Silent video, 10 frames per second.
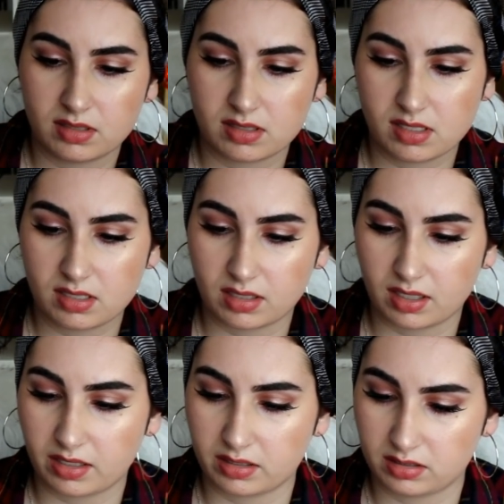Is it
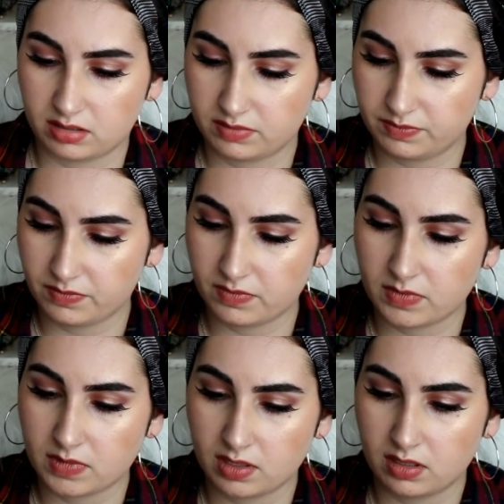like
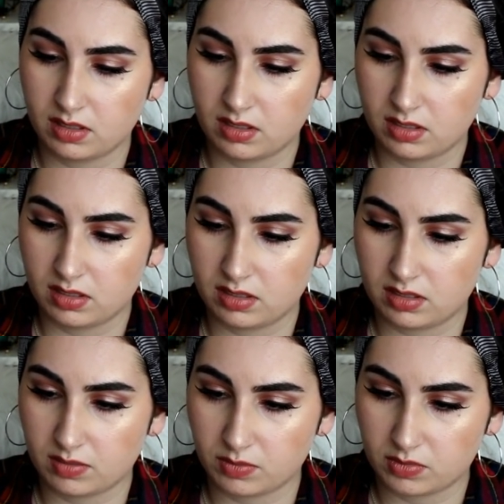
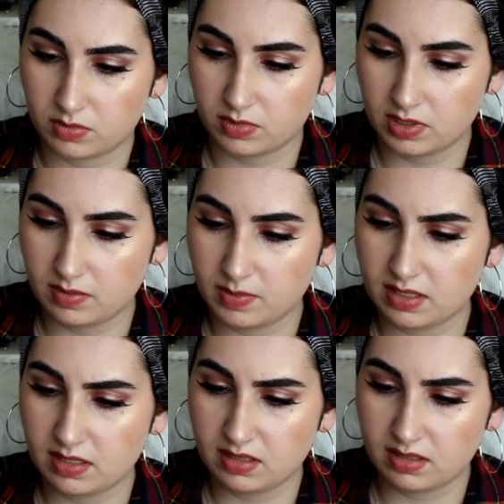some
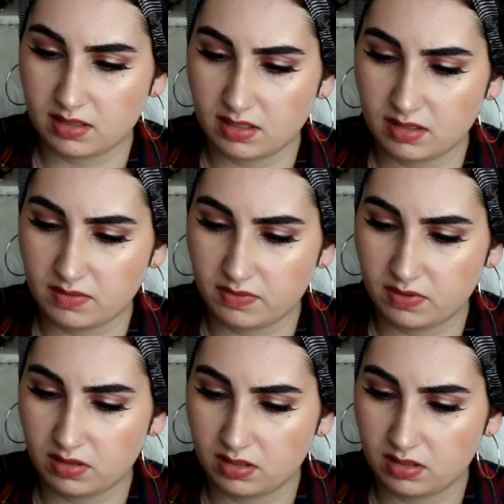Christmas stuff?